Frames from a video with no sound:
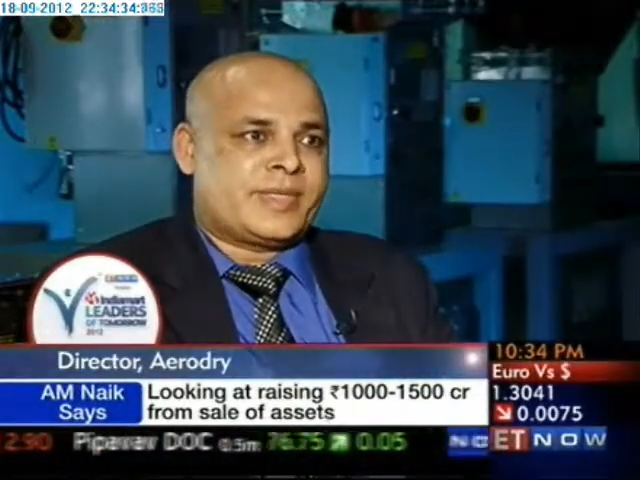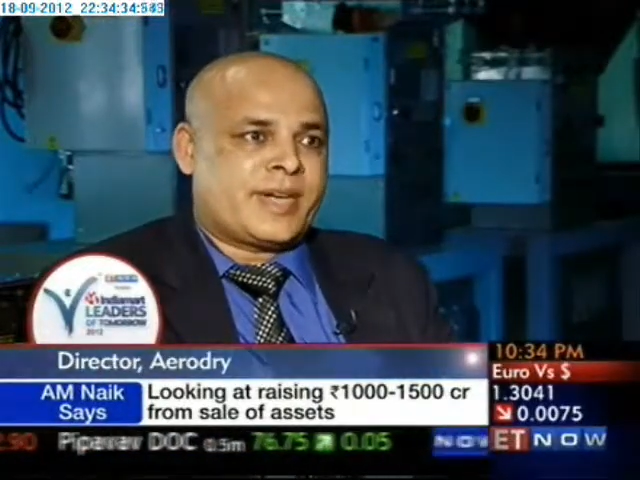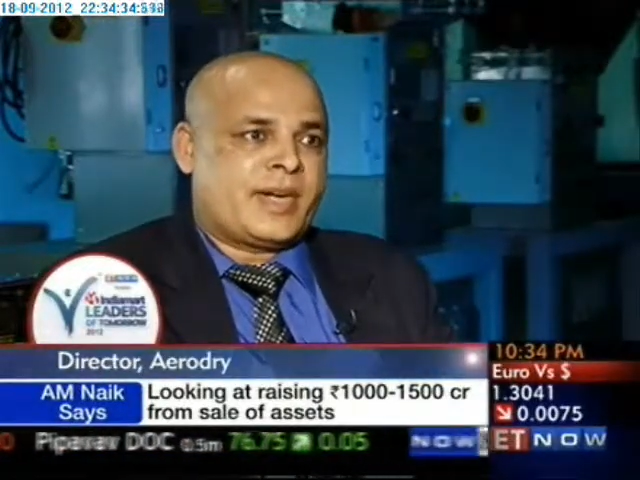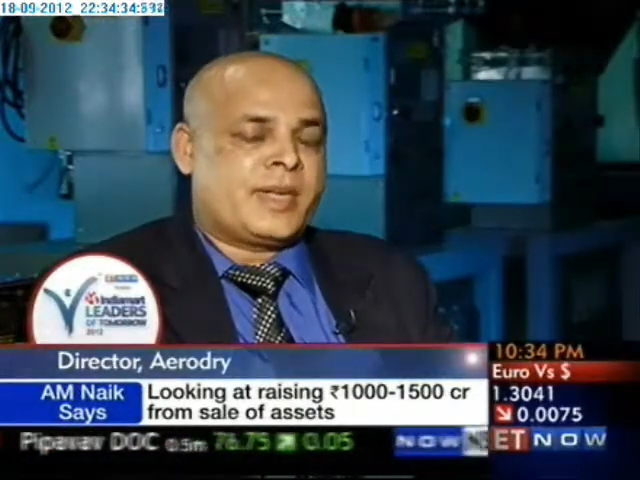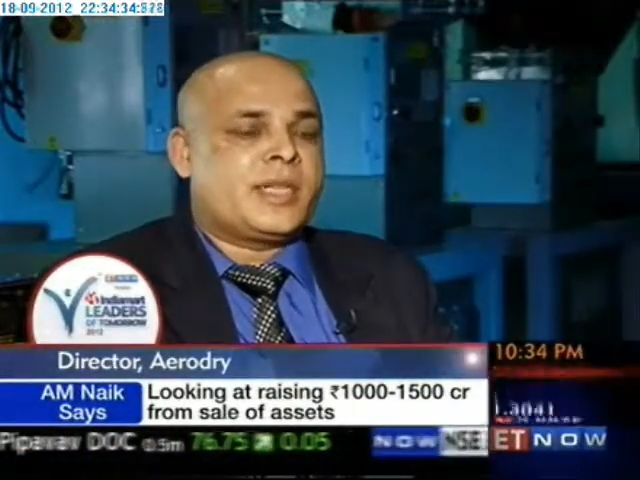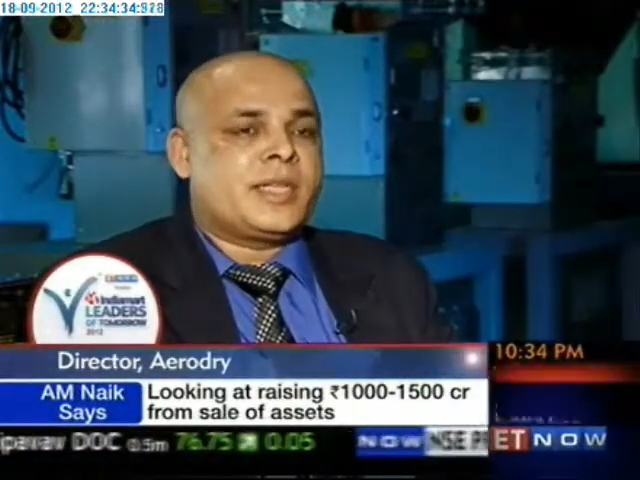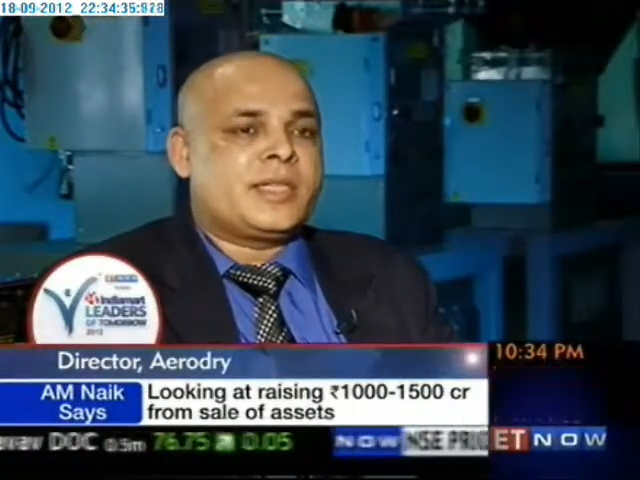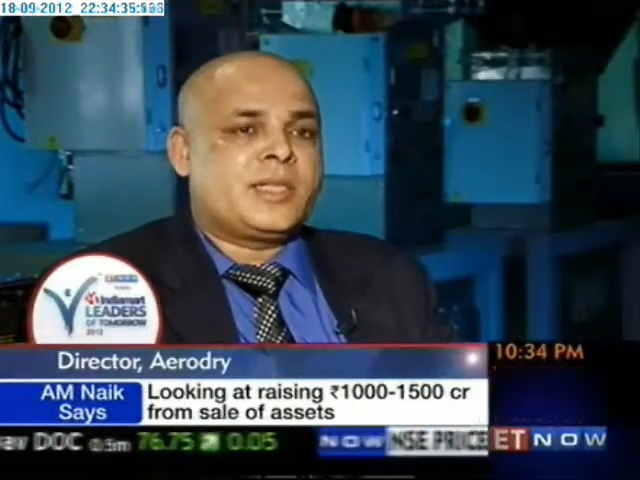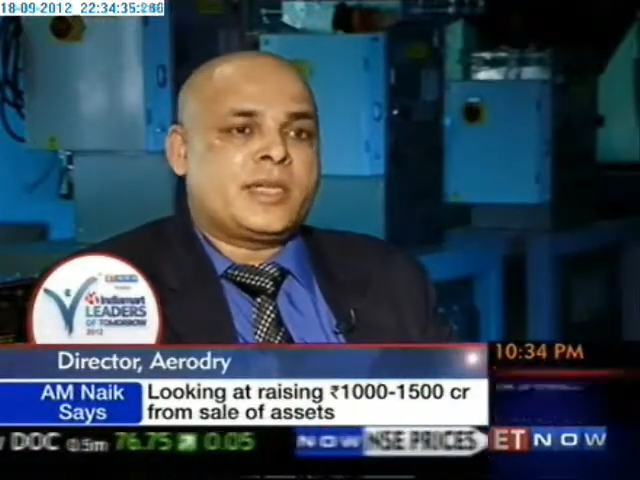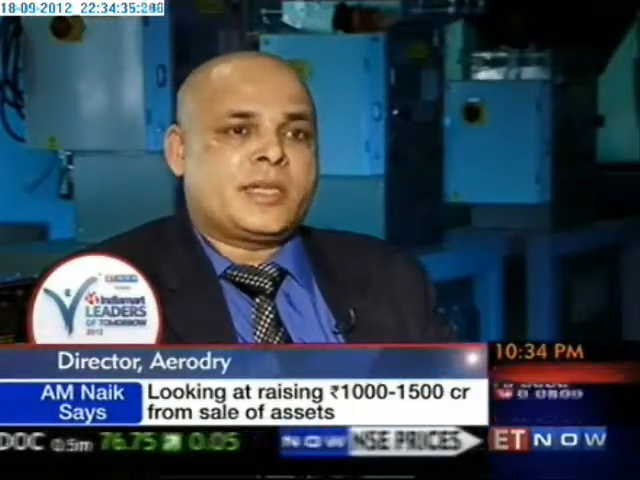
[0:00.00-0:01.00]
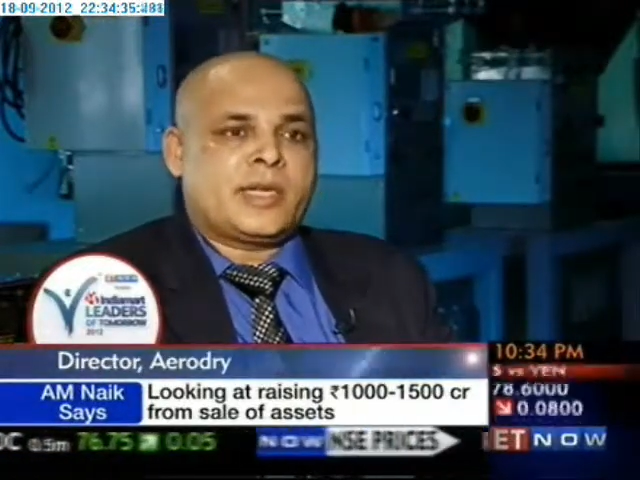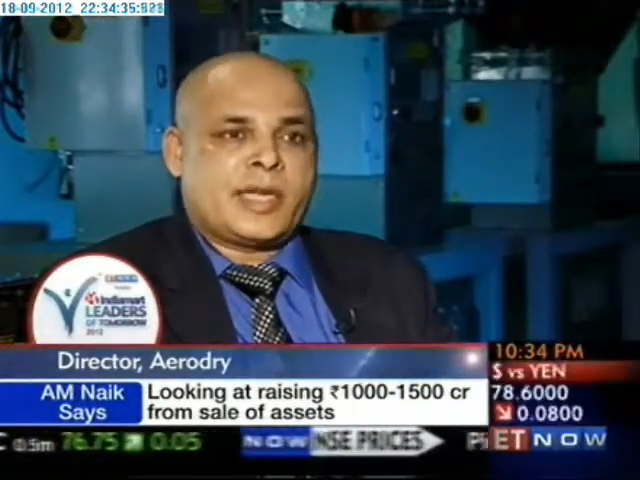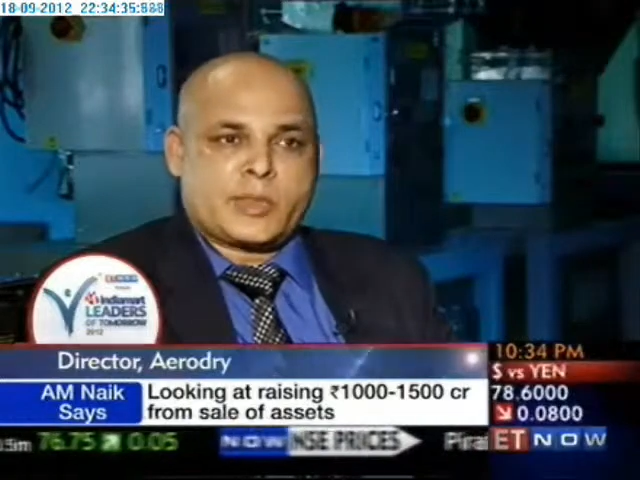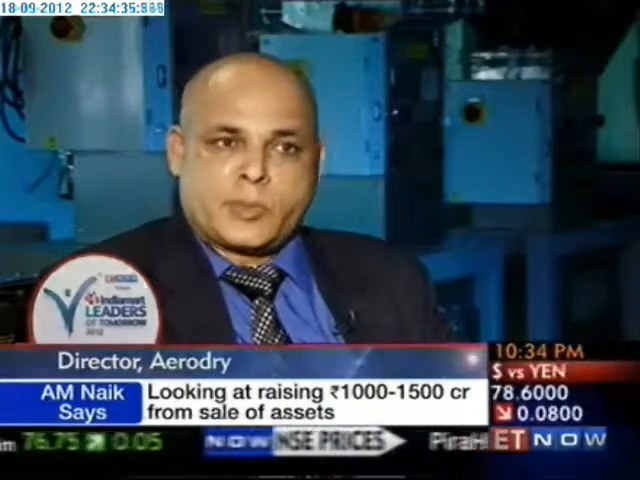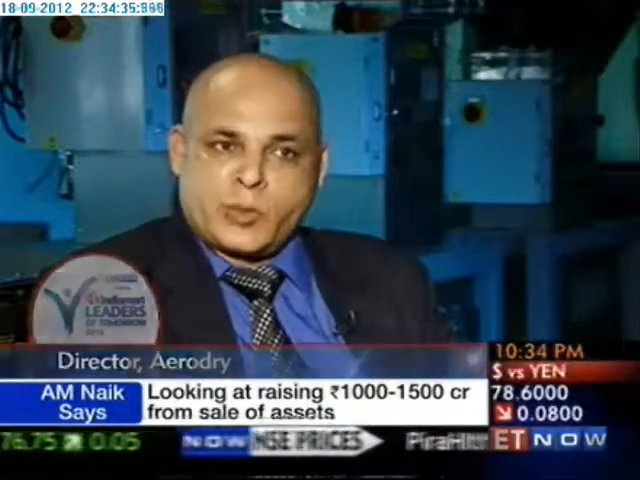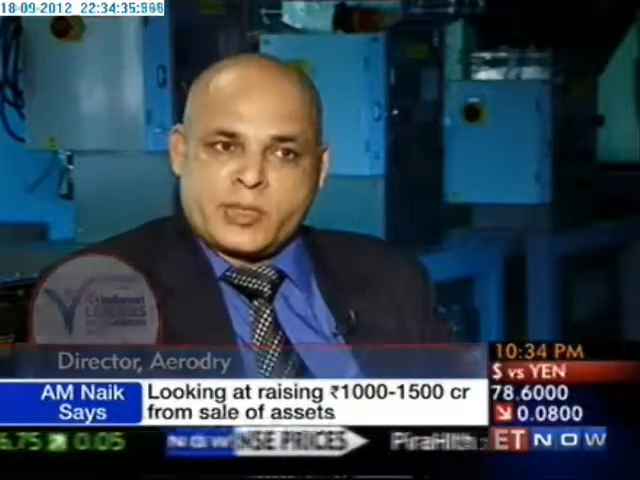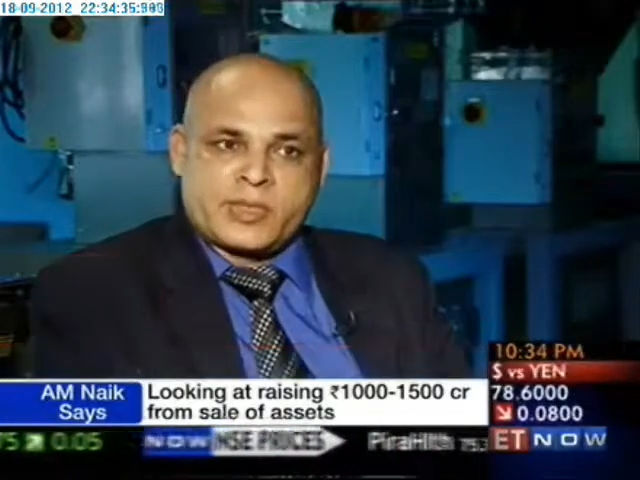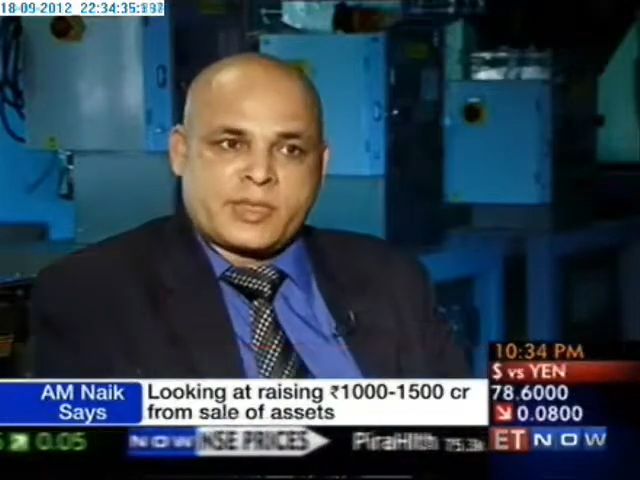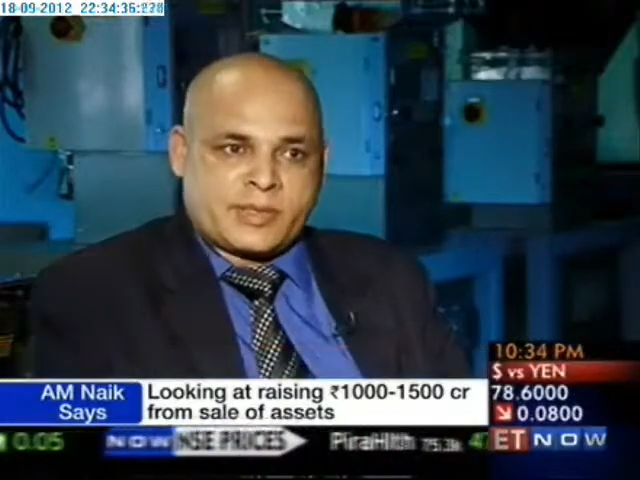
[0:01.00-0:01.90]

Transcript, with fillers: started this year exports.